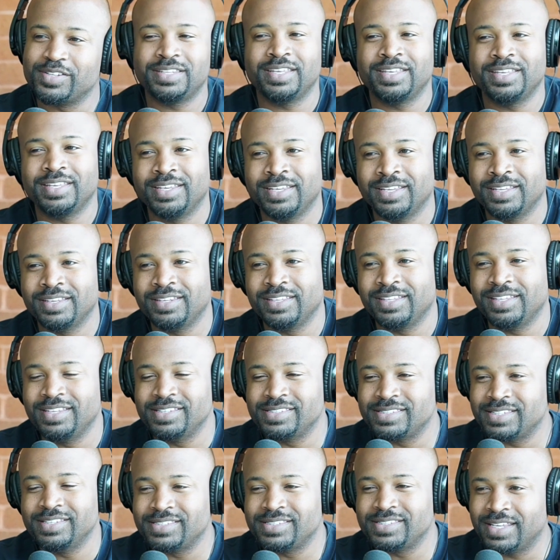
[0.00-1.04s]
how did the date
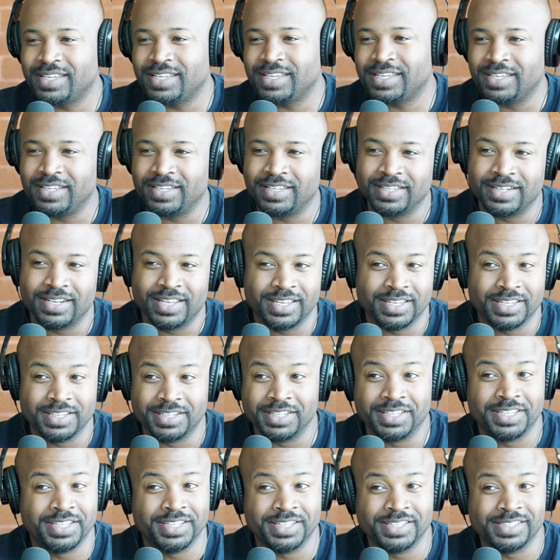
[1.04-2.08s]
end? Did he say, can I get
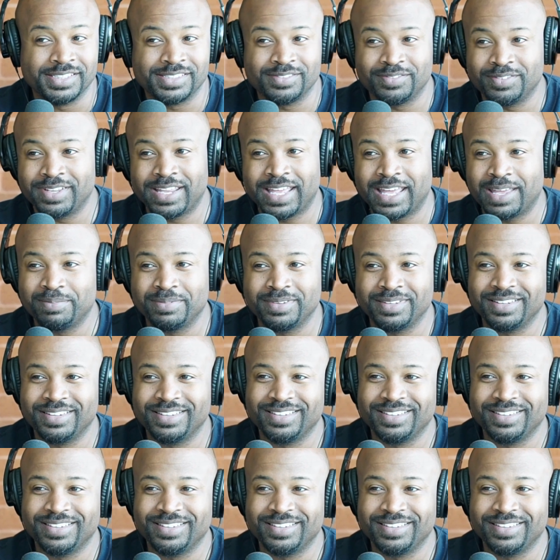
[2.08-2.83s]
a kiss? What happened?